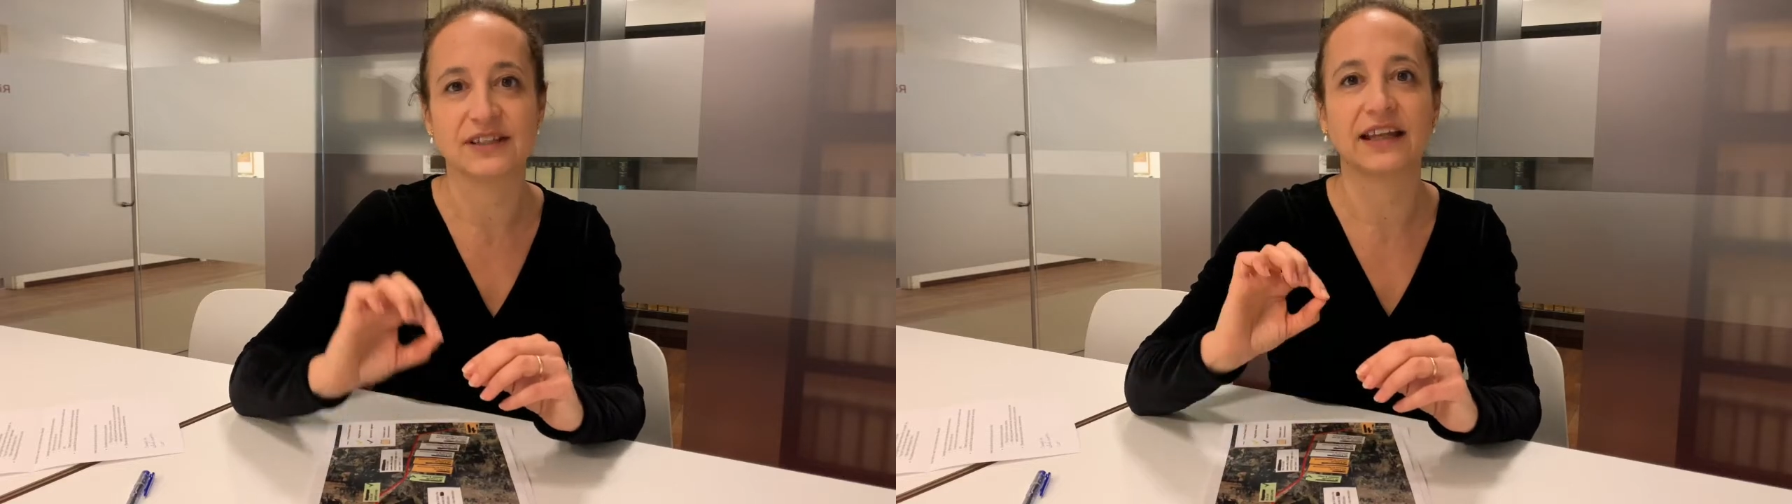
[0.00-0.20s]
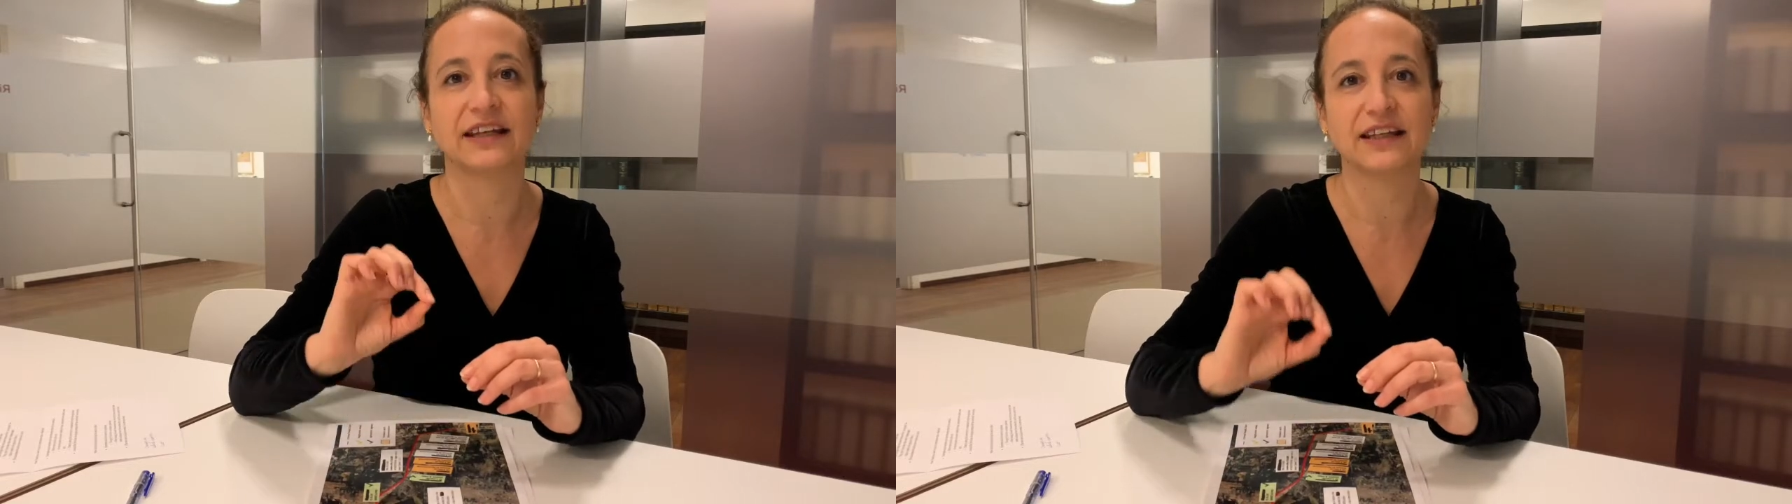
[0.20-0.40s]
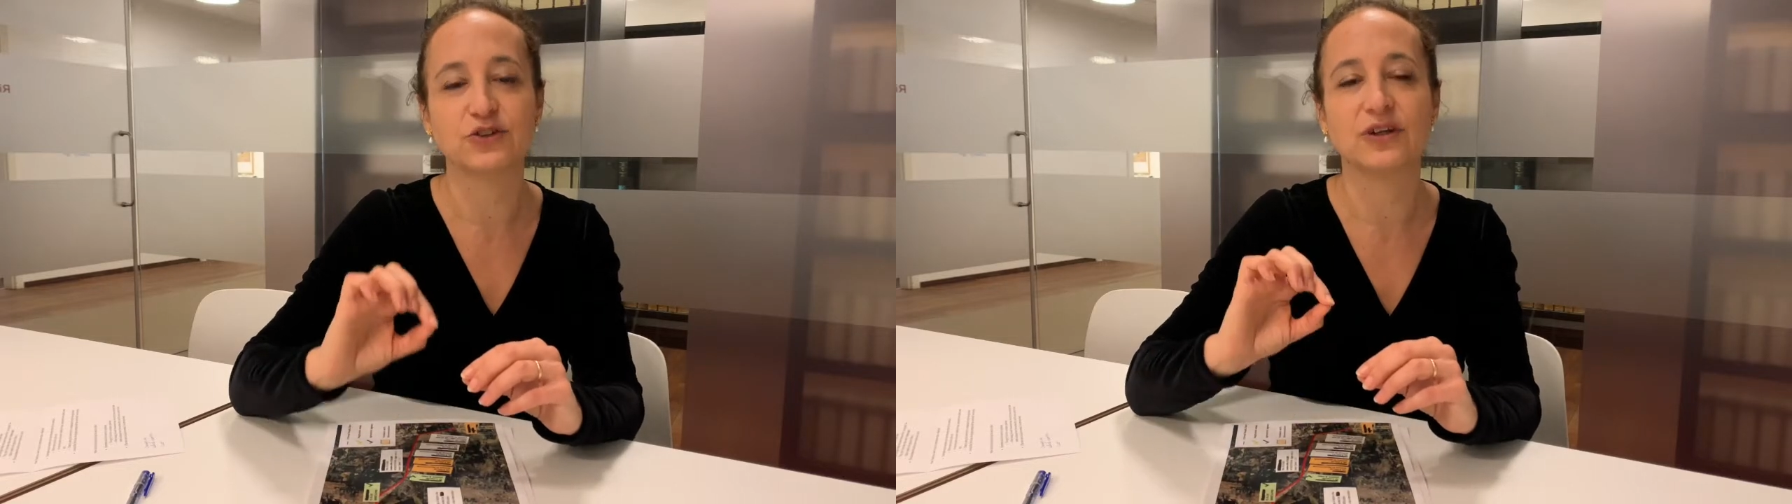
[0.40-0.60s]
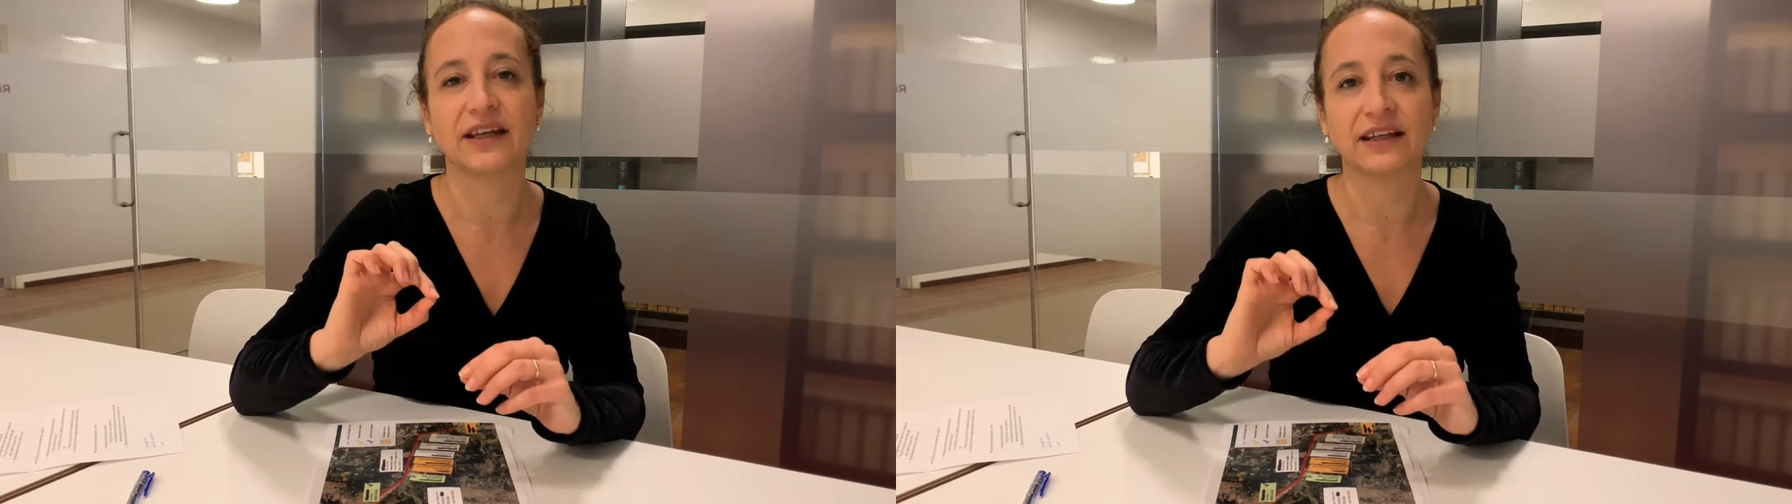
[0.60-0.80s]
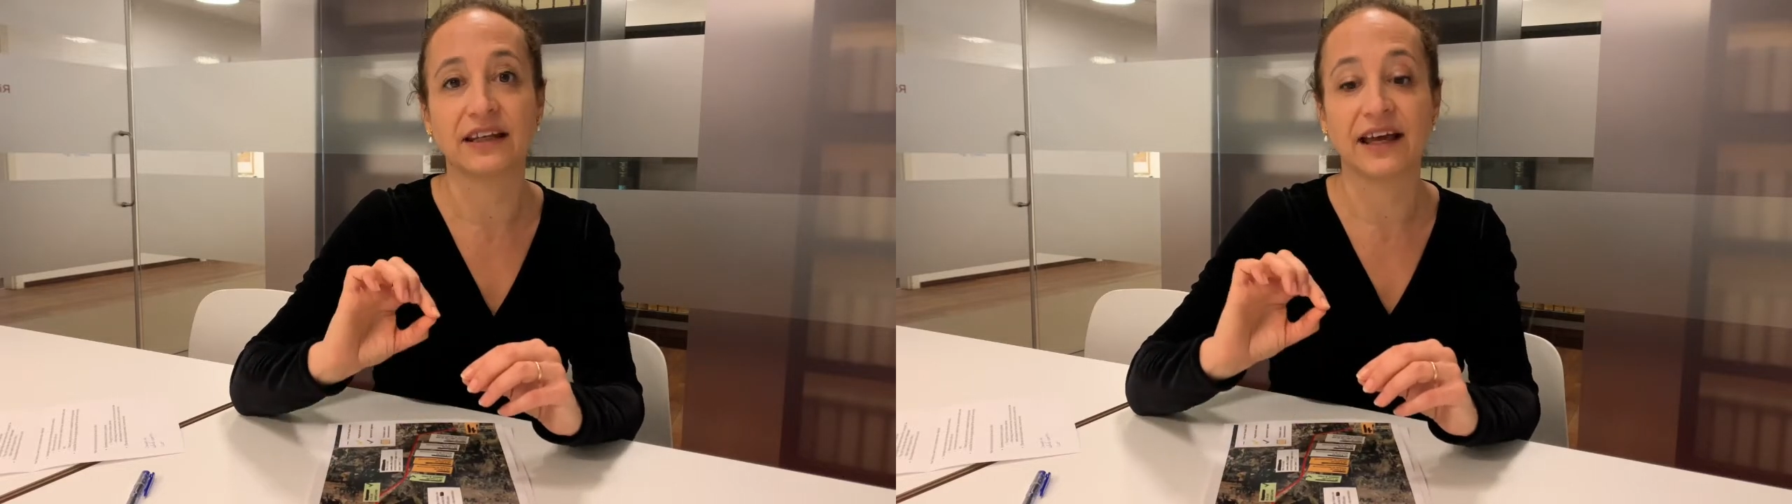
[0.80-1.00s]

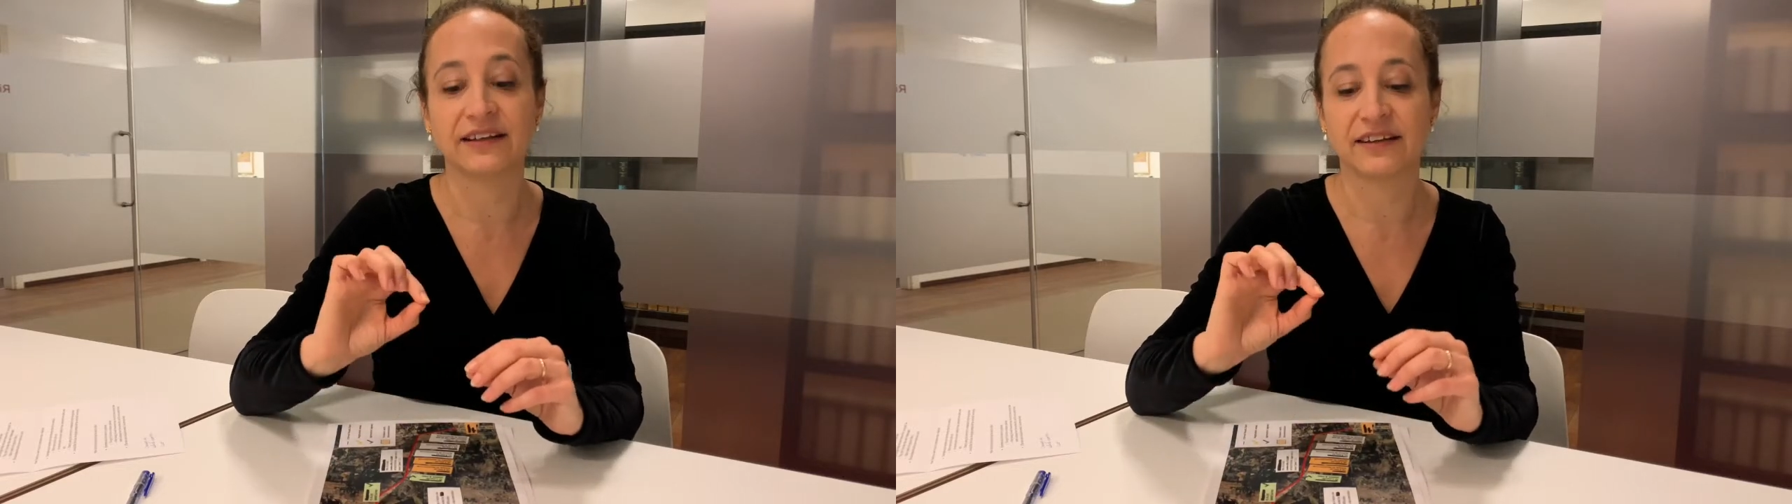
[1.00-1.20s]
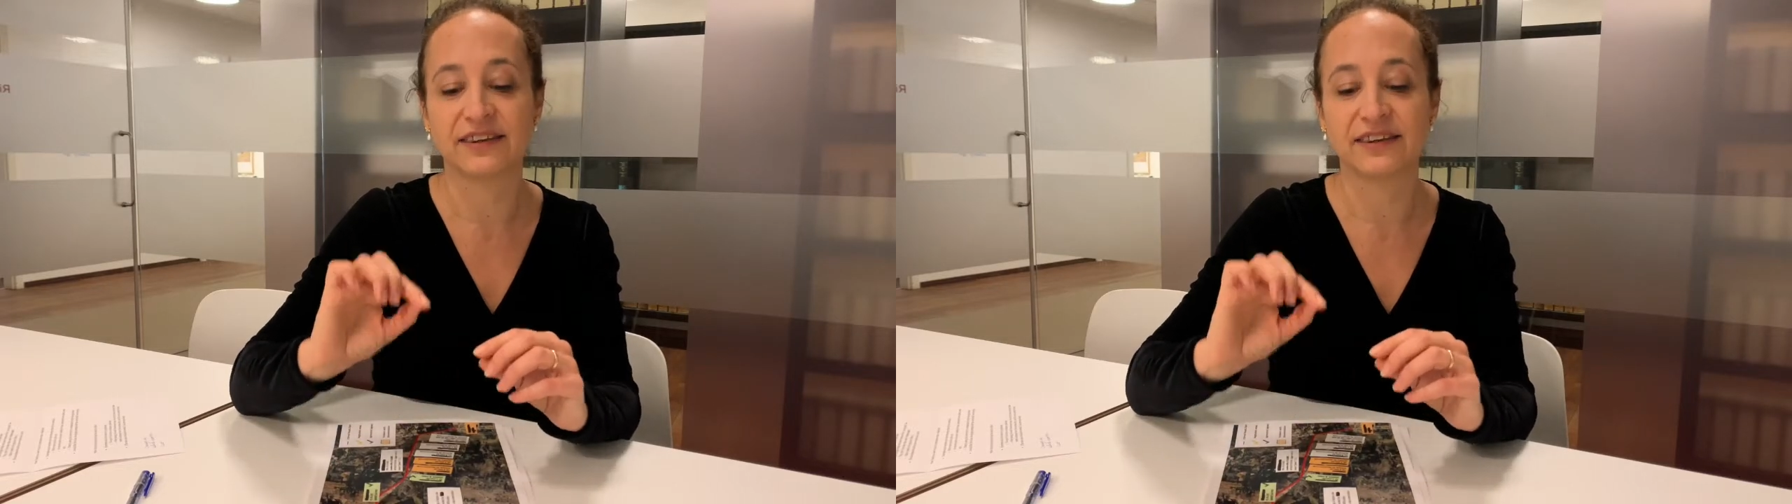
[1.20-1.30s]
and